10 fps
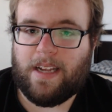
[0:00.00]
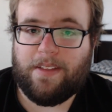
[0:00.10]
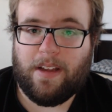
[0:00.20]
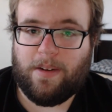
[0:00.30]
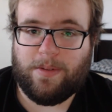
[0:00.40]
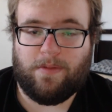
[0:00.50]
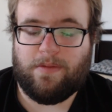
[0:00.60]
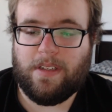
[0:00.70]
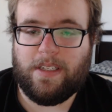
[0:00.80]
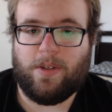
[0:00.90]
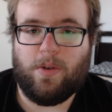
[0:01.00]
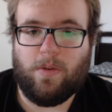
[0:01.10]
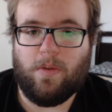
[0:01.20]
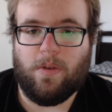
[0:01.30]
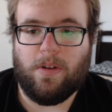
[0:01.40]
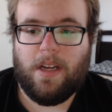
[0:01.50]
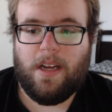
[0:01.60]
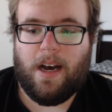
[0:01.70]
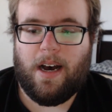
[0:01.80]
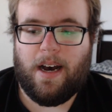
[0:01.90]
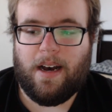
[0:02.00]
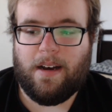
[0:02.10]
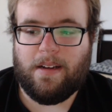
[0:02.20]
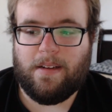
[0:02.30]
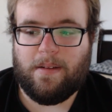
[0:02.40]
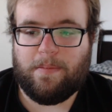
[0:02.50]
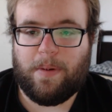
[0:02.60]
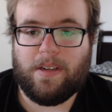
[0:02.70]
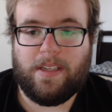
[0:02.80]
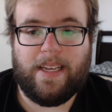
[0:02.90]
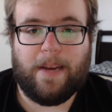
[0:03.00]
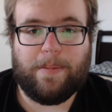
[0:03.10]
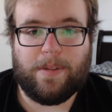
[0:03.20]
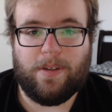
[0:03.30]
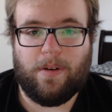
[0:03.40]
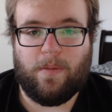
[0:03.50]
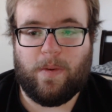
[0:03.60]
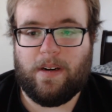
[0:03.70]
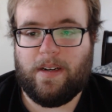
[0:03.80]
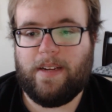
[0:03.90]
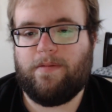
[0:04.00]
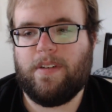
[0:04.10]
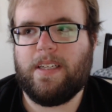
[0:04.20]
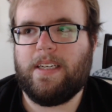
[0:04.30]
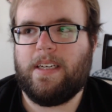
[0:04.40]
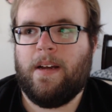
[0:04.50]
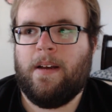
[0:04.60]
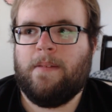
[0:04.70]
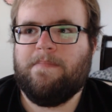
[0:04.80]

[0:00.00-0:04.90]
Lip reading: I thought it was a really cool part to the episode where it really...